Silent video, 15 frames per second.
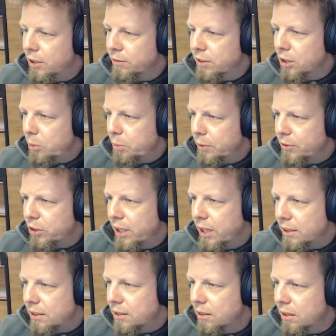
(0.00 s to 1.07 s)
the top of your
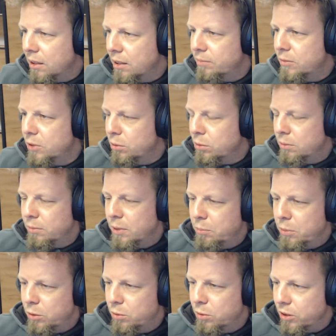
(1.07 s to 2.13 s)
head, do you
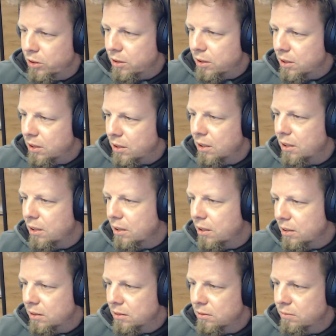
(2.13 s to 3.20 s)
remember what
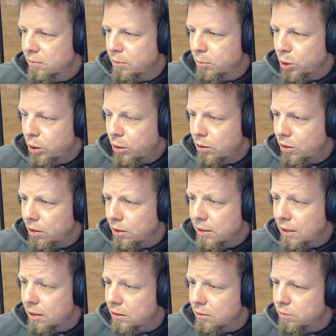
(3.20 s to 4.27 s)
protocols
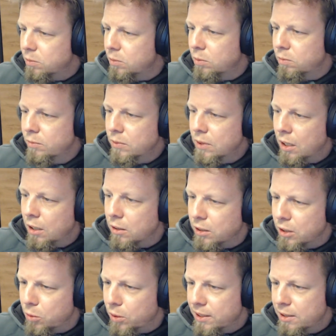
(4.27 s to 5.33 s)
are
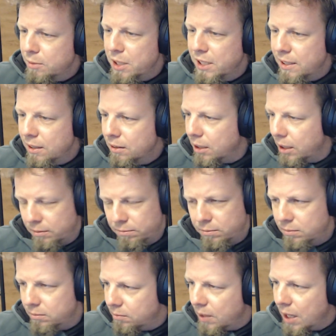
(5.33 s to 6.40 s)
the ones missing? Like,
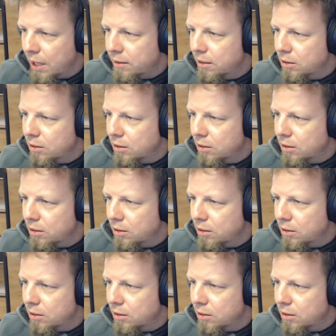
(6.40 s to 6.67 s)
I'm